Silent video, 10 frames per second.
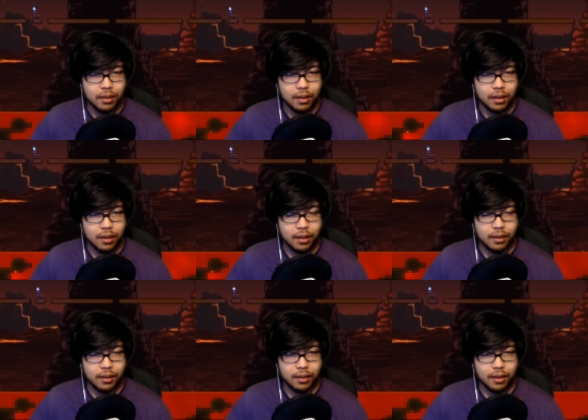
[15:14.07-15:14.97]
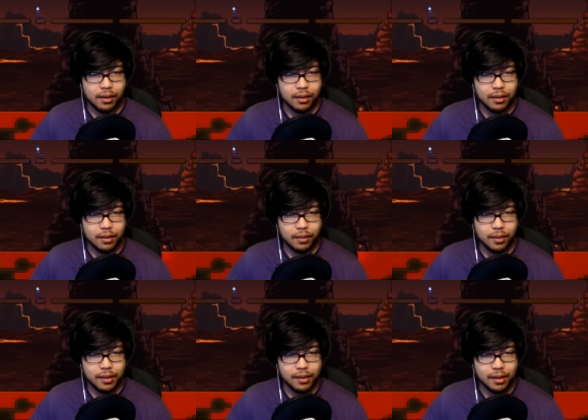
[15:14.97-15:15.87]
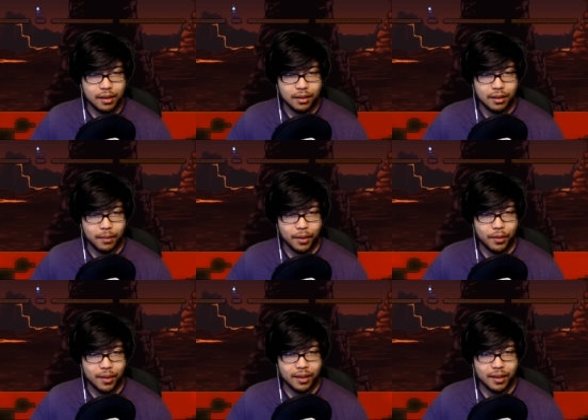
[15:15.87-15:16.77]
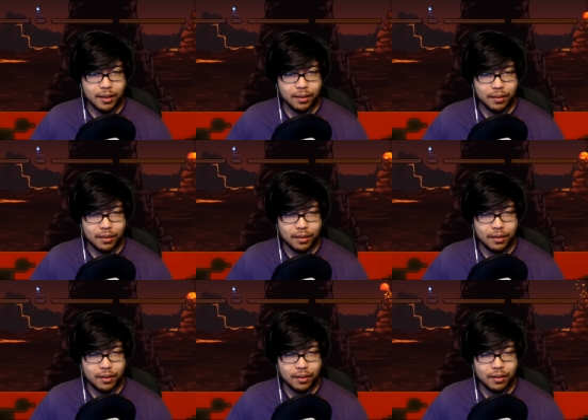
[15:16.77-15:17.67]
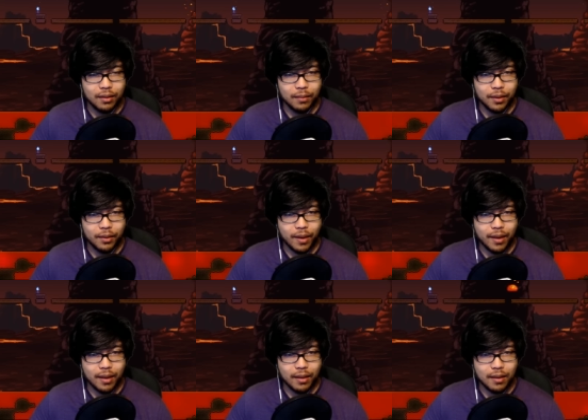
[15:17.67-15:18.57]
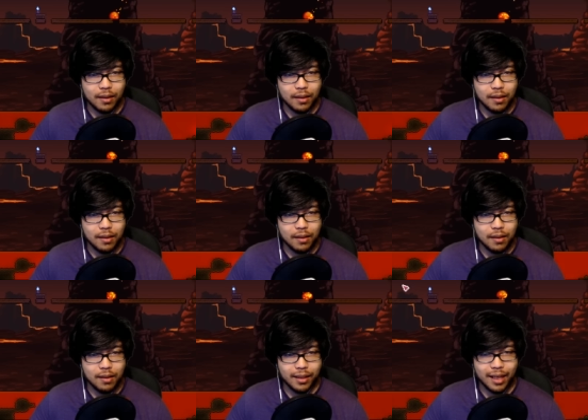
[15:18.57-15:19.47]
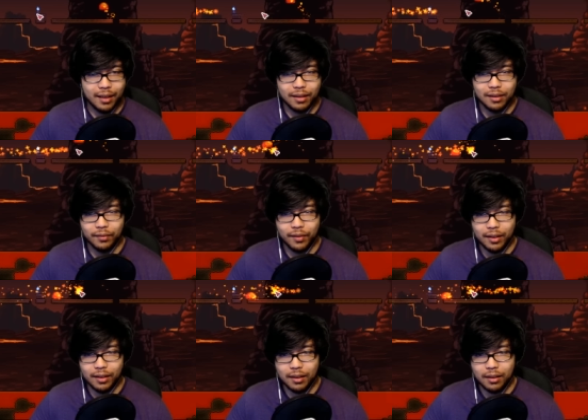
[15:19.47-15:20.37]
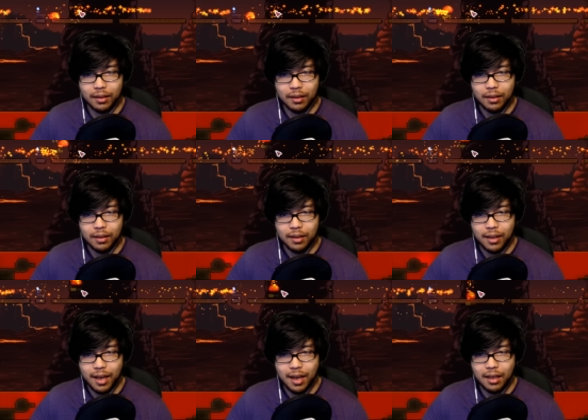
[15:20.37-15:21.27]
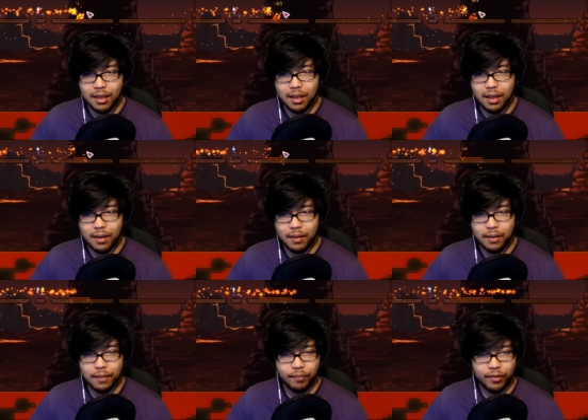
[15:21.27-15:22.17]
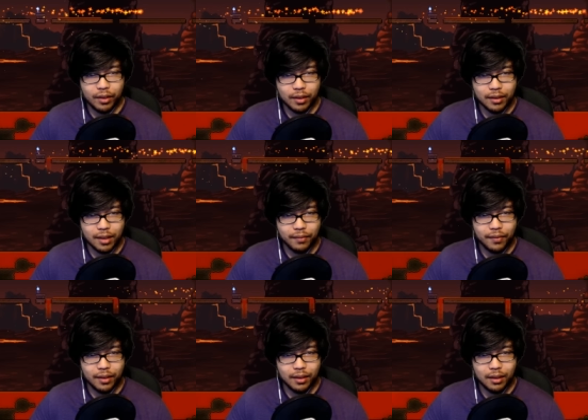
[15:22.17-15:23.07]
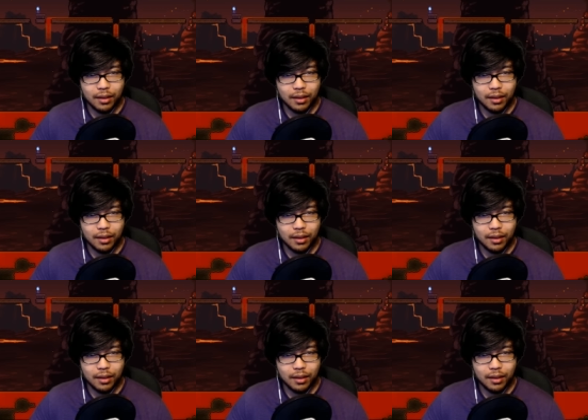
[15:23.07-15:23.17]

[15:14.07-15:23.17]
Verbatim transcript: Alright, can I just do this? I'm gonna thread the needle. I'm gonna thread it can't. Does it fit in there? Yeah. Huh. Does it not fit in there?